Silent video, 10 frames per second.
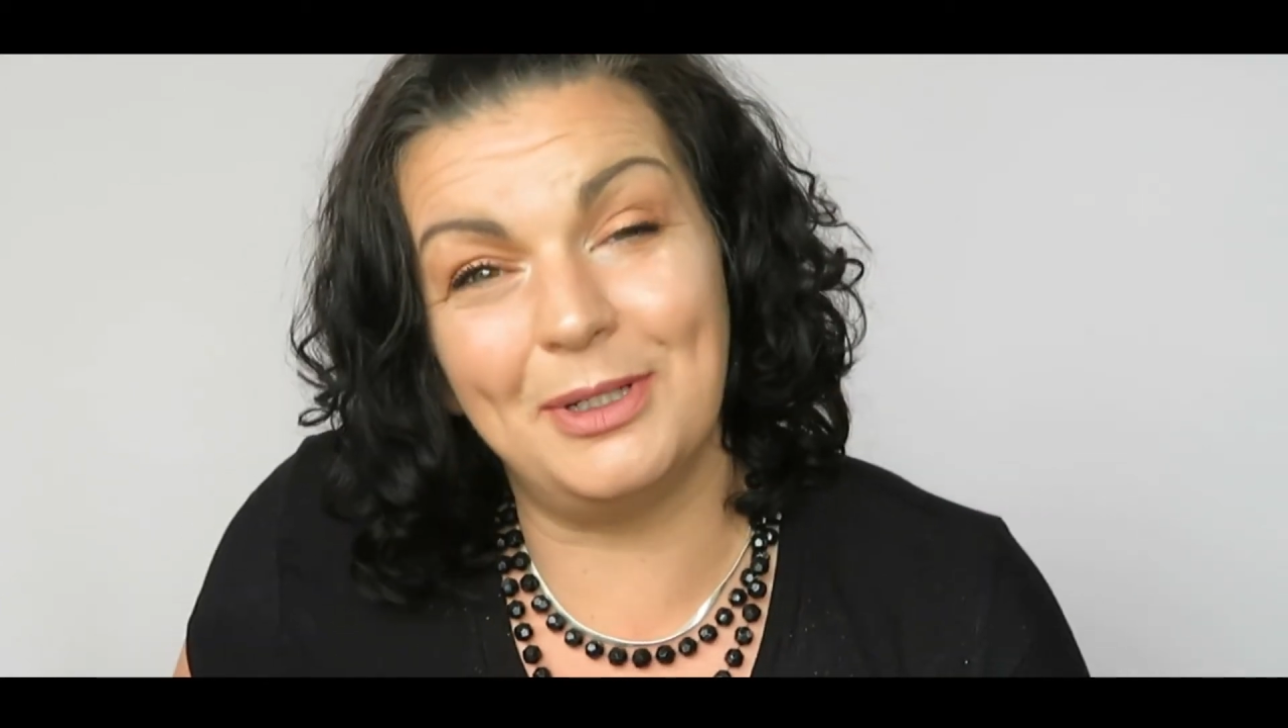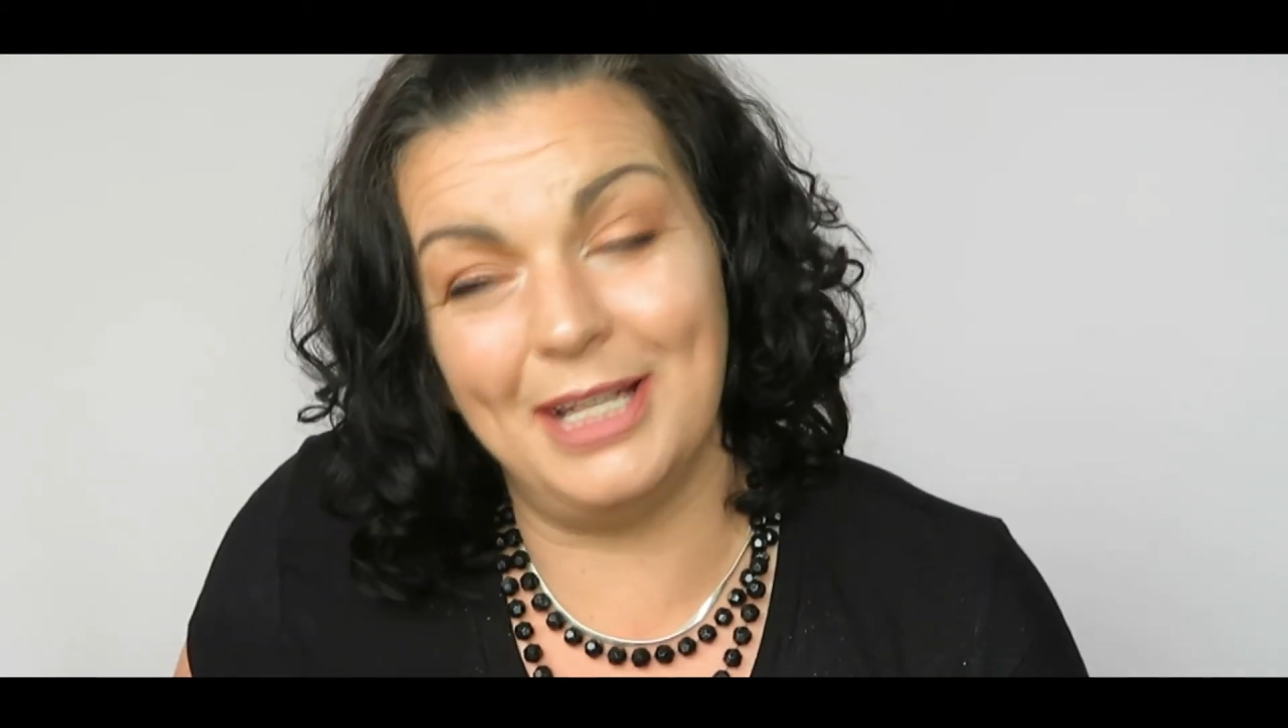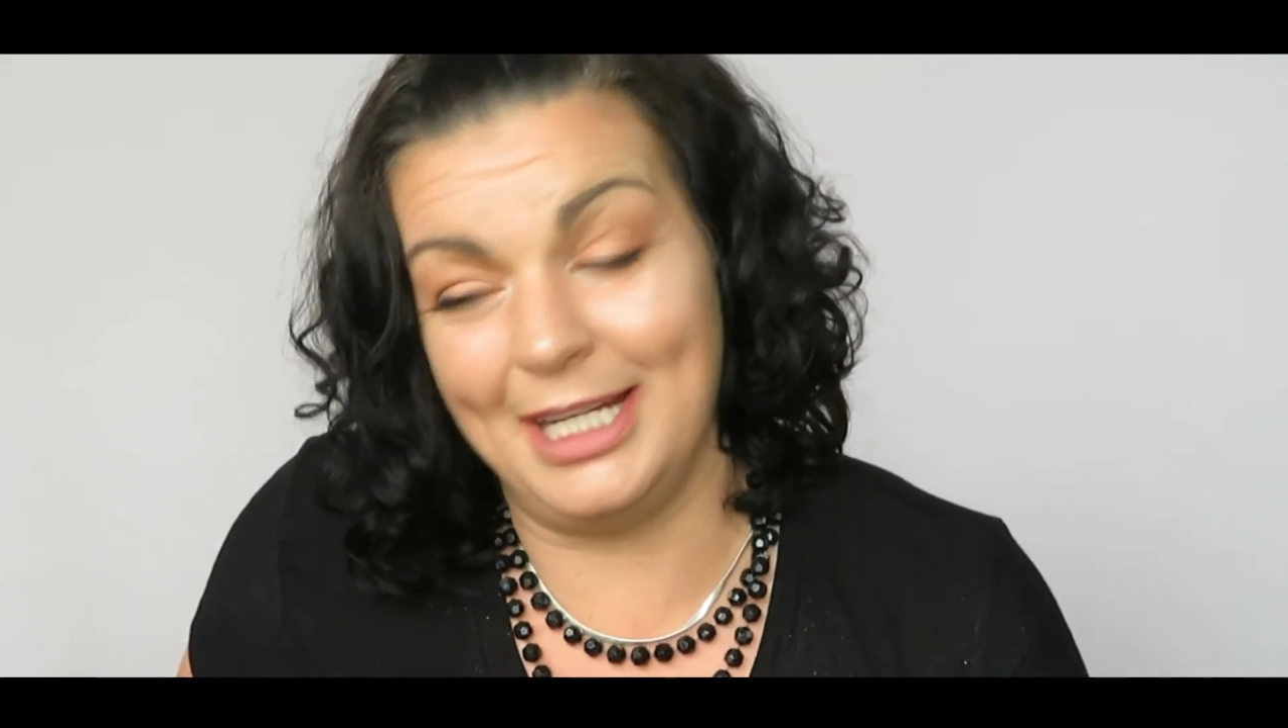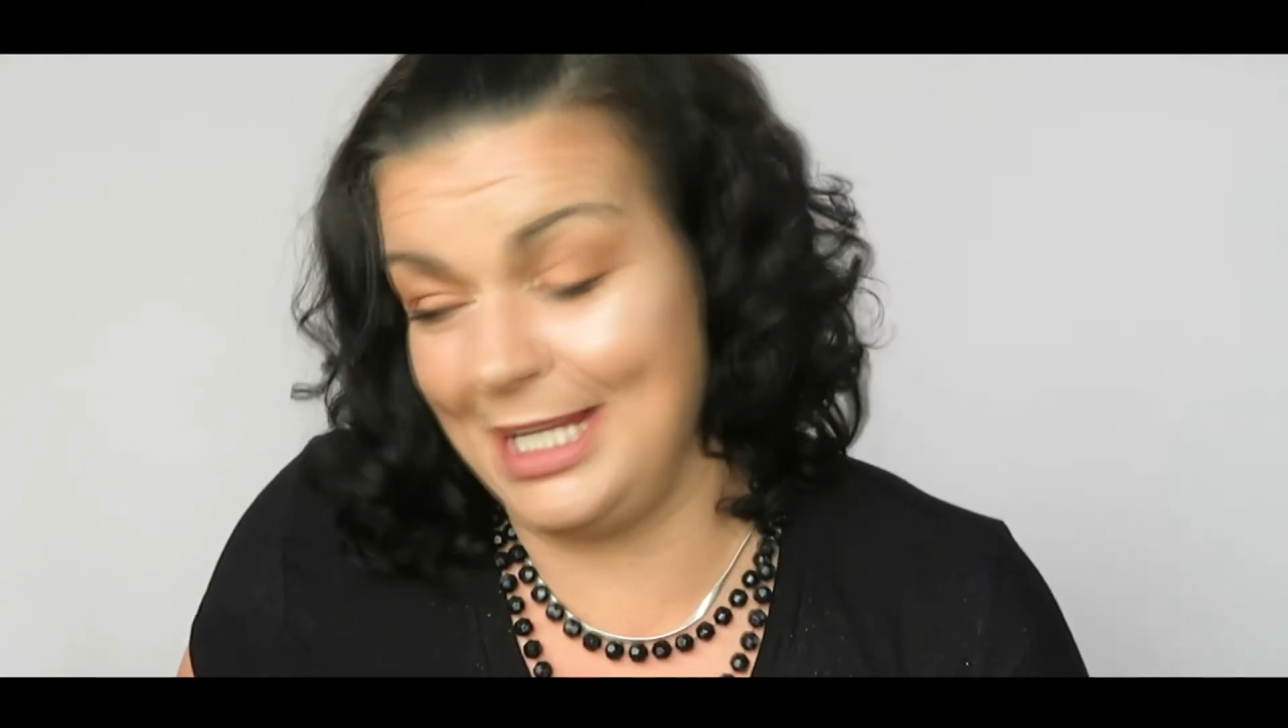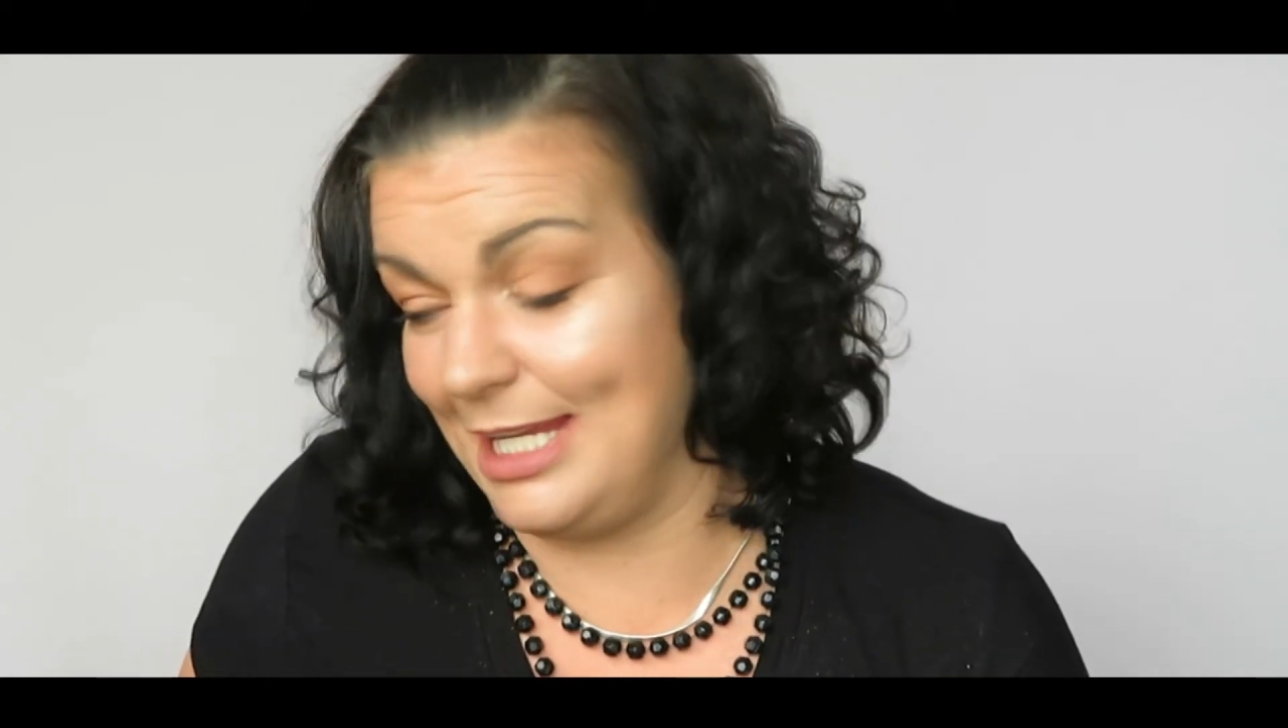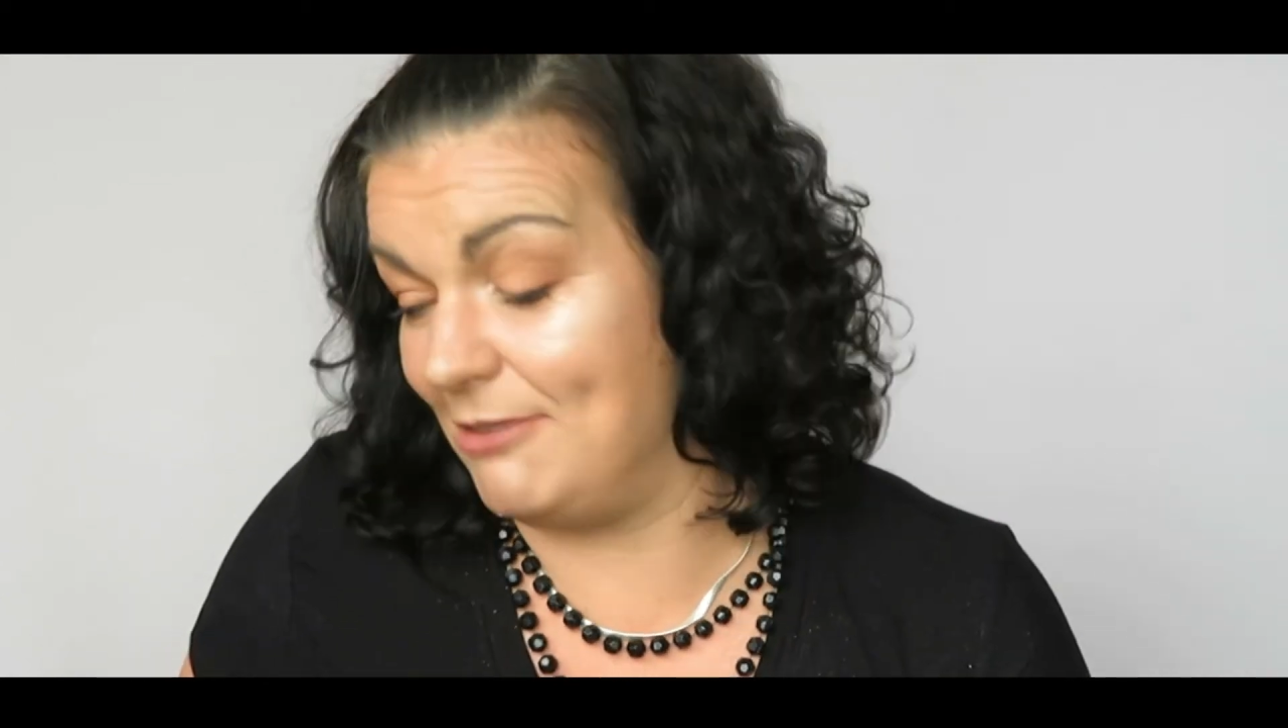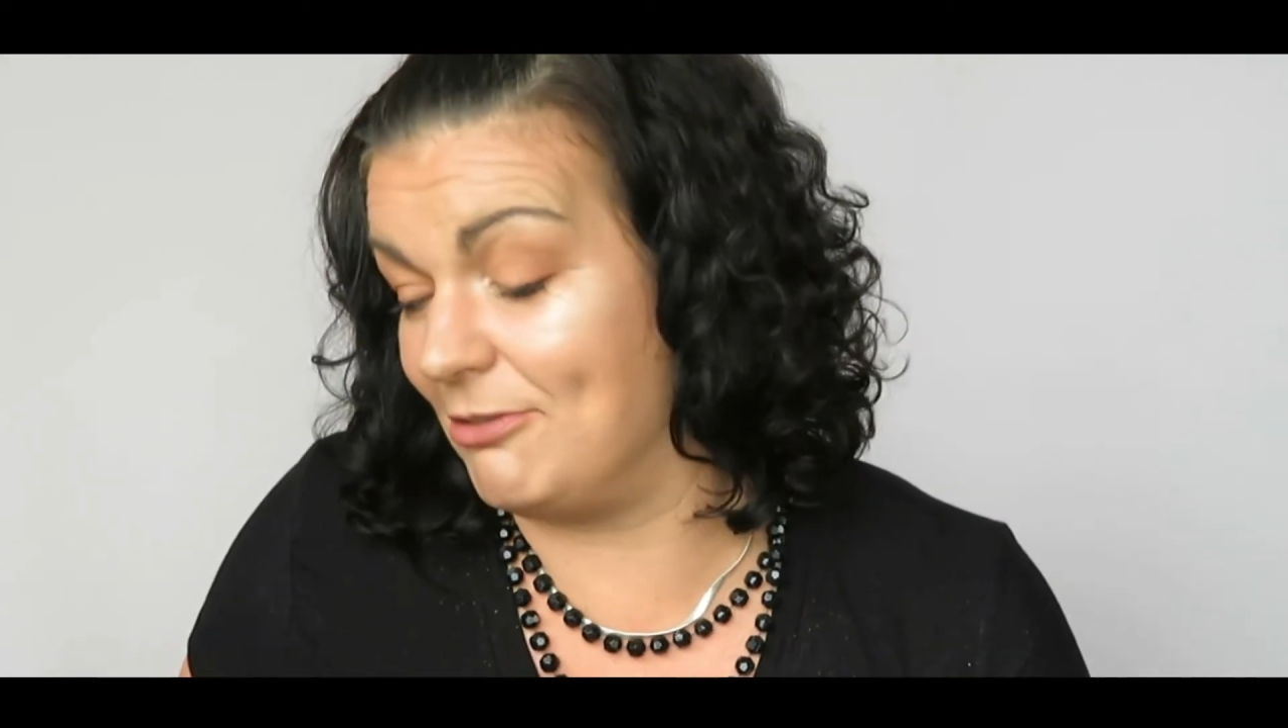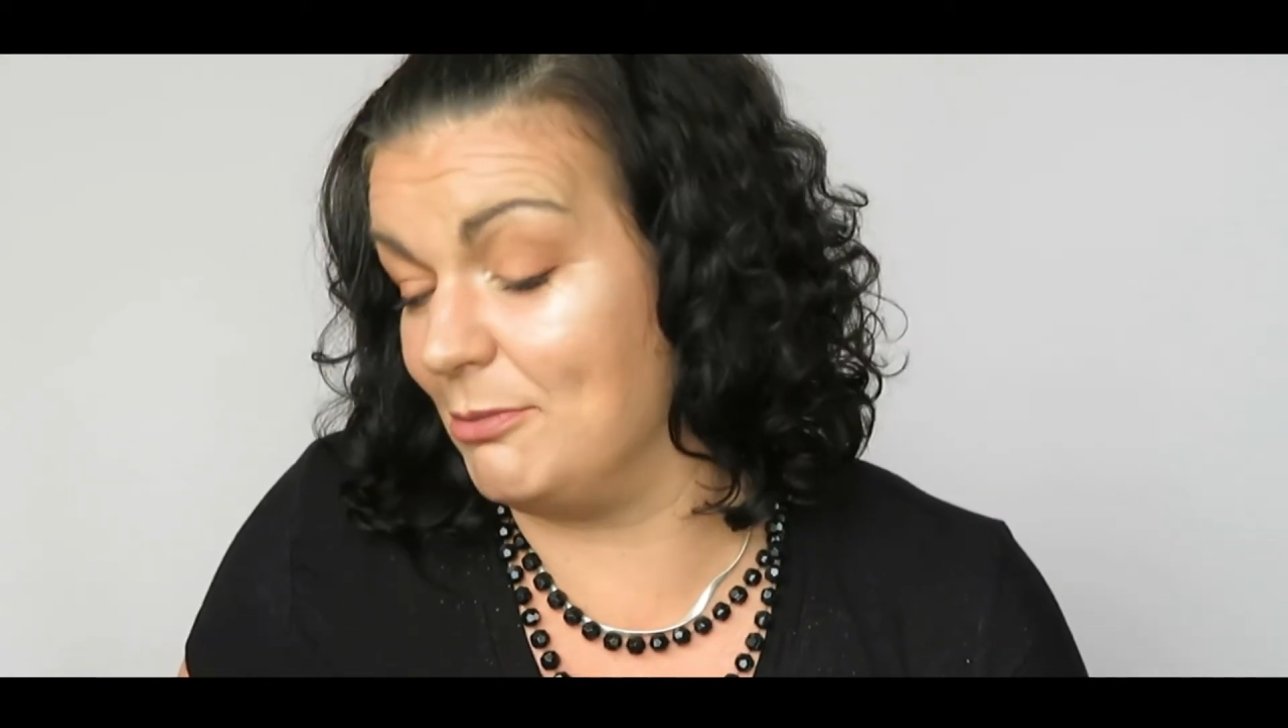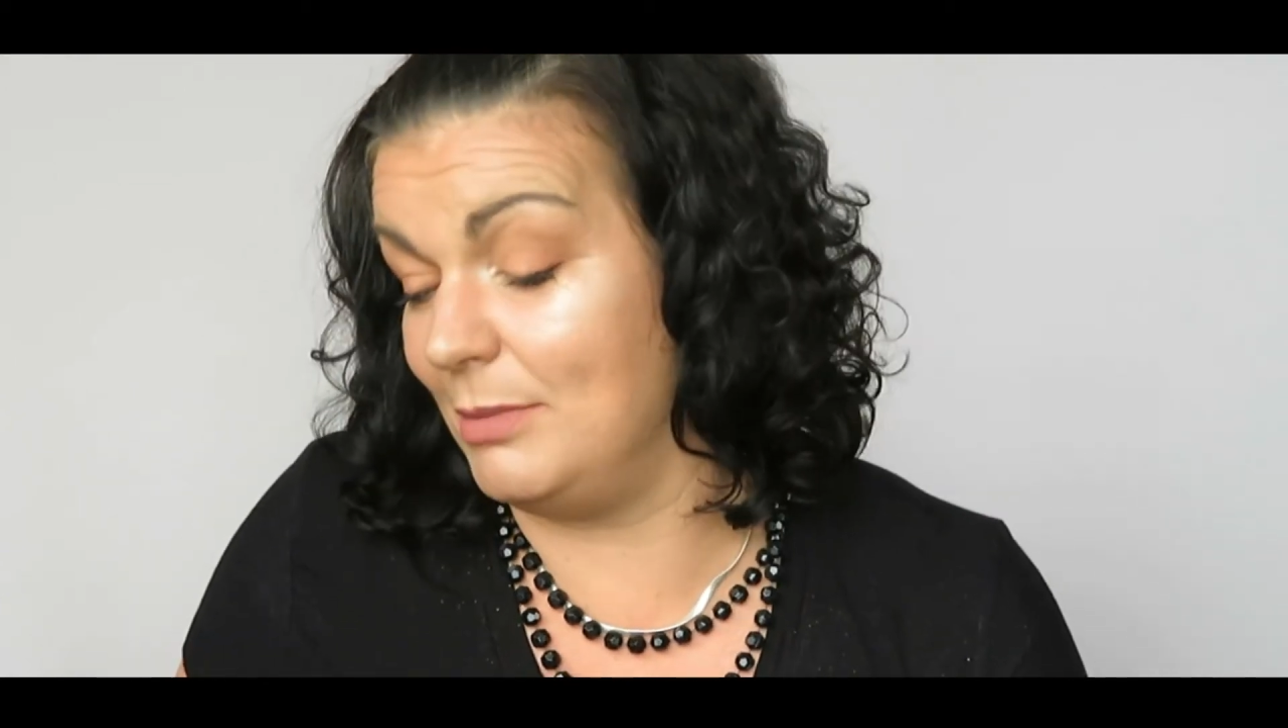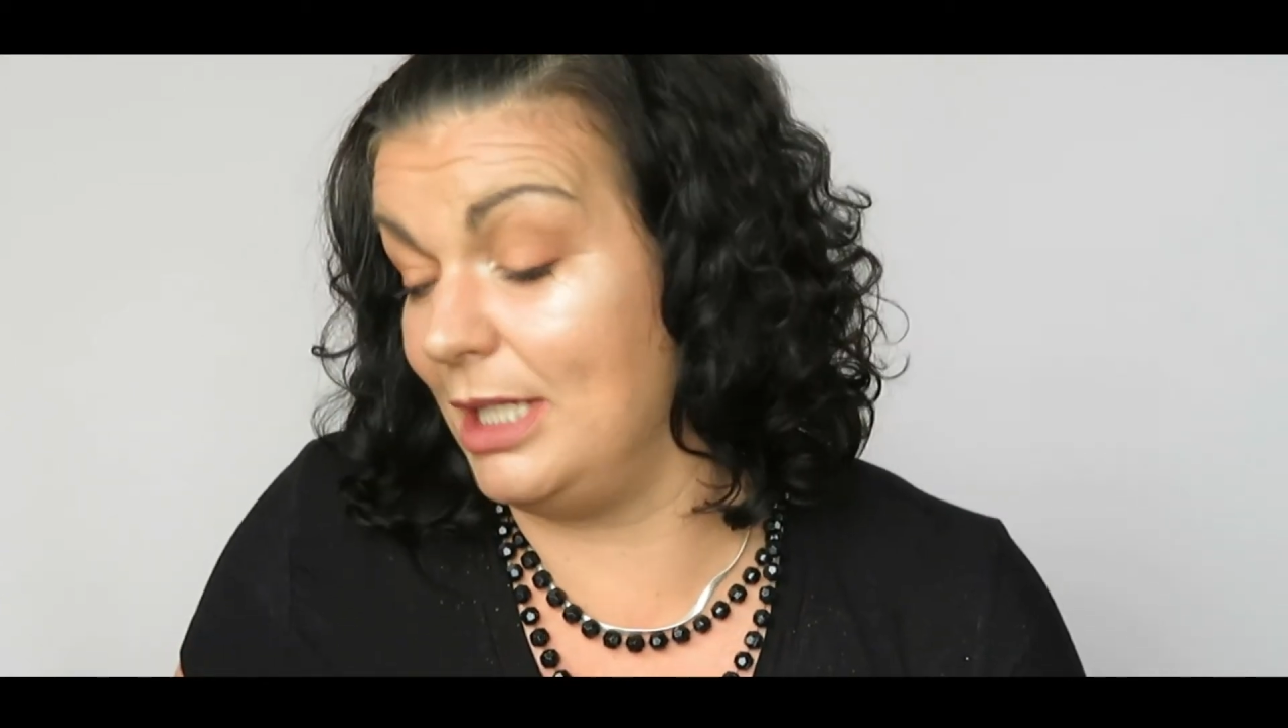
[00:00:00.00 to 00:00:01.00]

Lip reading: and hear from